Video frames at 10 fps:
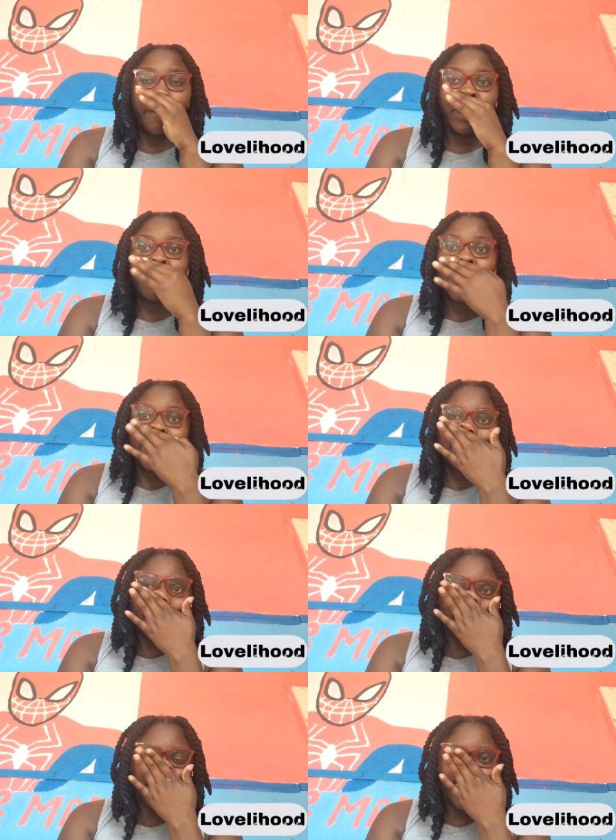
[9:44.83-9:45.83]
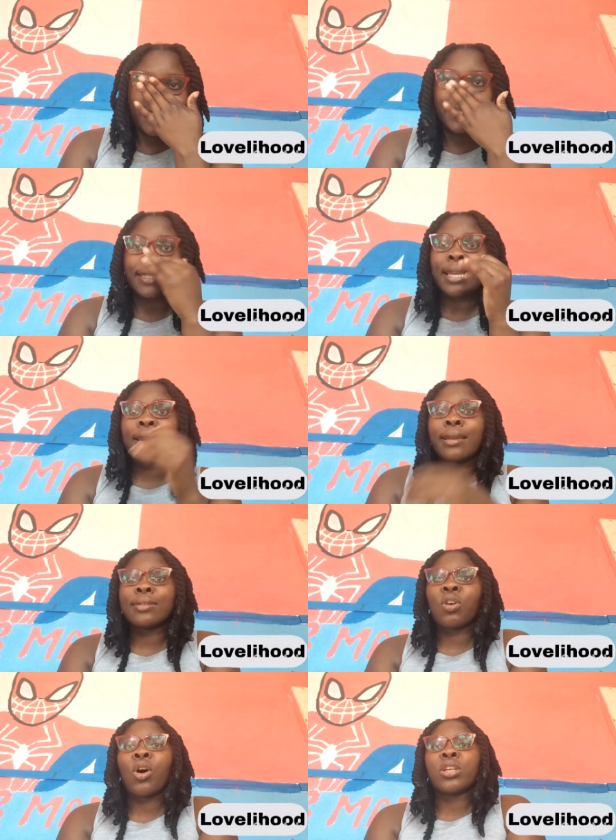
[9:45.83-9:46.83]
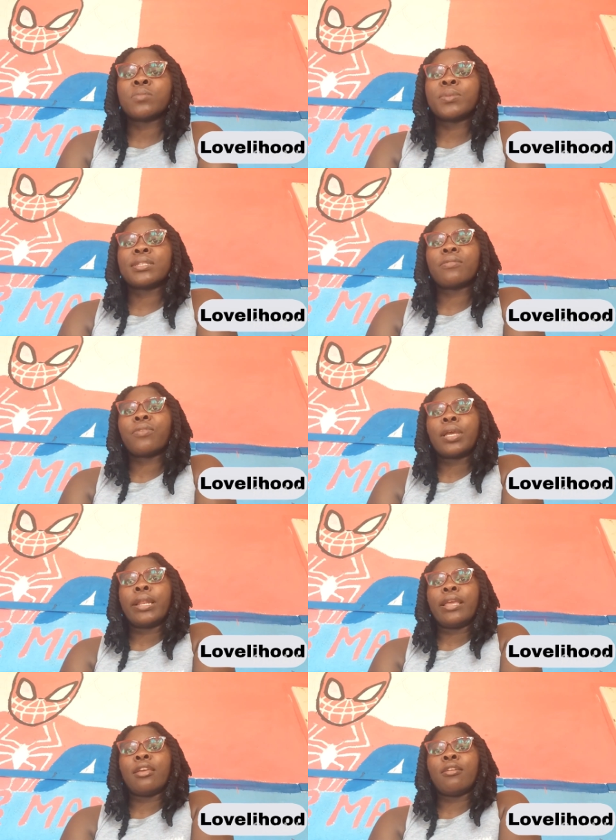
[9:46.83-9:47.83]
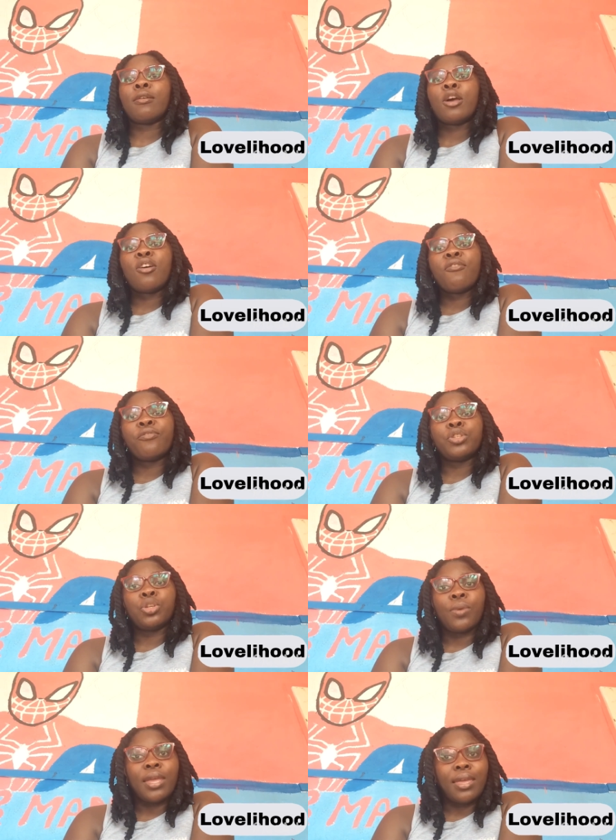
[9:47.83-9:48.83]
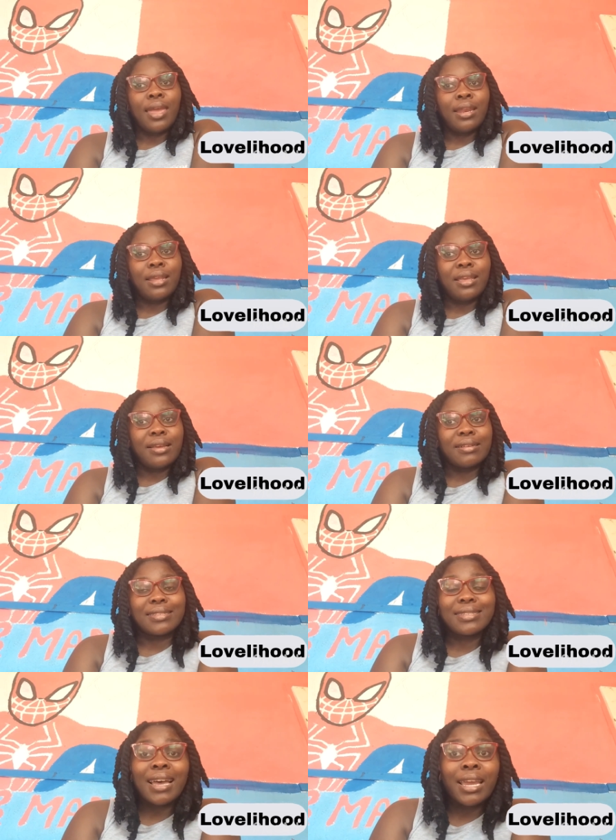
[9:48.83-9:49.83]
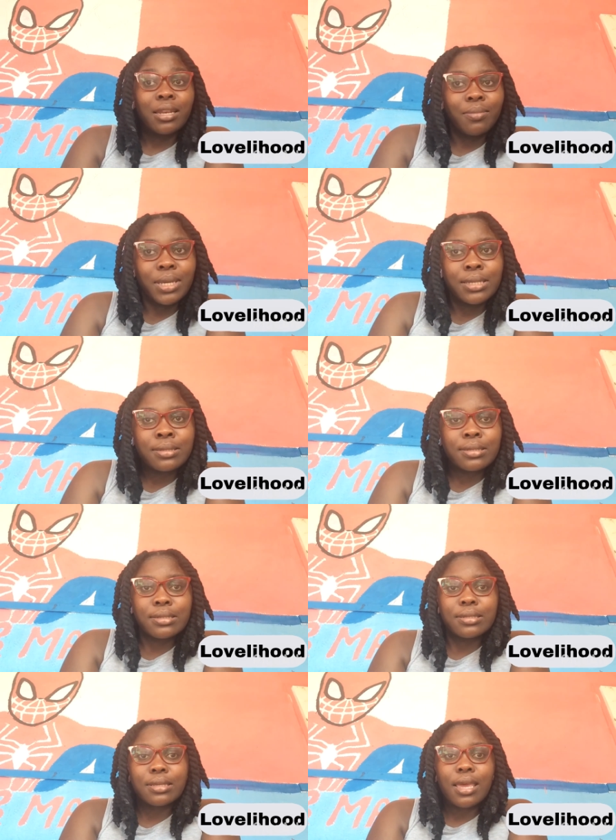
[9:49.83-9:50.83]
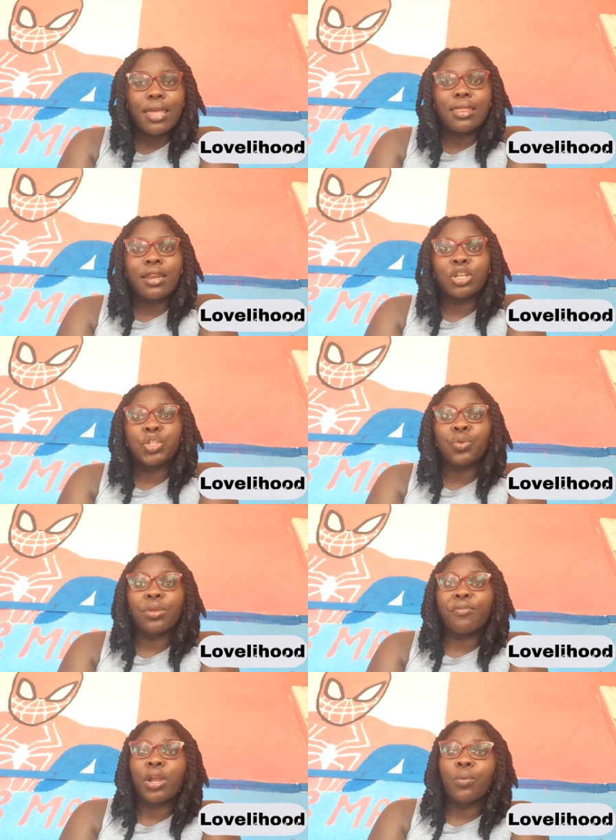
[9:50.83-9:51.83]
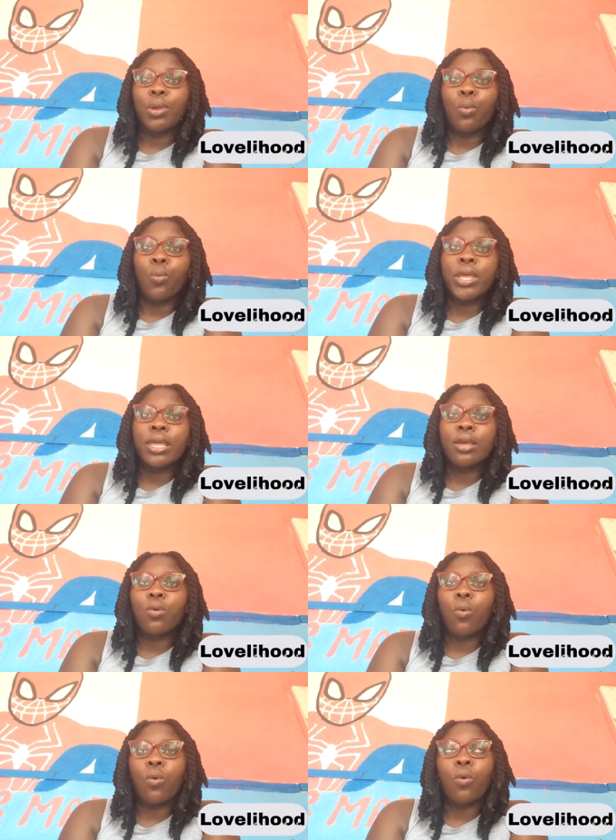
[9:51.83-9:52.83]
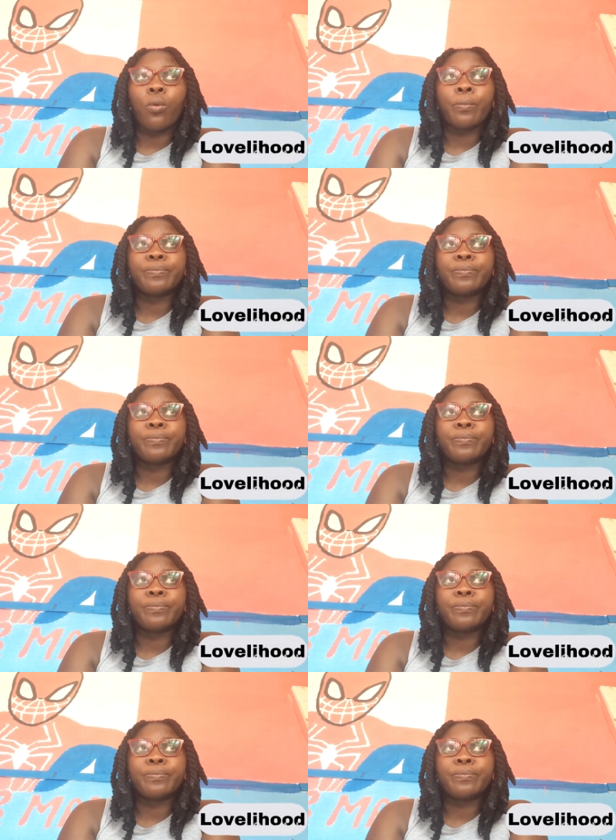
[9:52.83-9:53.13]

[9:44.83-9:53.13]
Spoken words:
But my Saturdays and Sundays are specifically for doing any assignments that are due the following week, or